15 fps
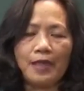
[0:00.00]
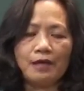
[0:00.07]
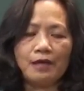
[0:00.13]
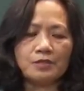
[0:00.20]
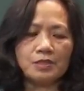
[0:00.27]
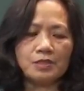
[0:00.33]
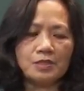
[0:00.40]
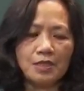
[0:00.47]
how
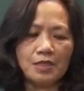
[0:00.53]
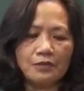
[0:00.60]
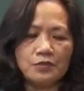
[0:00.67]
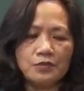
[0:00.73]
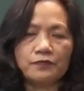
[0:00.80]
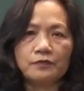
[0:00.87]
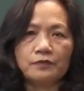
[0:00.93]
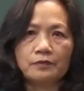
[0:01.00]

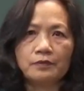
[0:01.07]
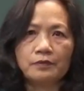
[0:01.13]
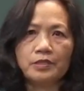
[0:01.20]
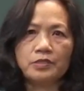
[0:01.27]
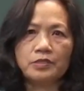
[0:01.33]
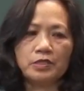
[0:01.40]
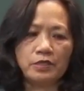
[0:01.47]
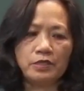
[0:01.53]
successful
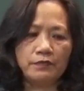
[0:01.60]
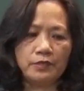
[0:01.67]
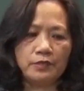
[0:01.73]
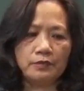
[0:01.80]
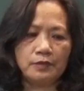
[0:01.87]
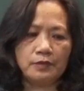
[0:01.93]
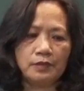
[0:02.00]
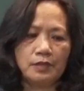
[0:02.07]

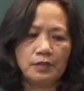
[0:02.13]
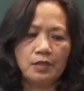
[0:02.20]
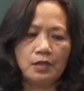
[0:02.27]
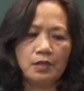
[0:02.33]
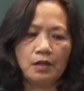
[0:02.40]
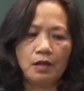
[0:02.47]
individual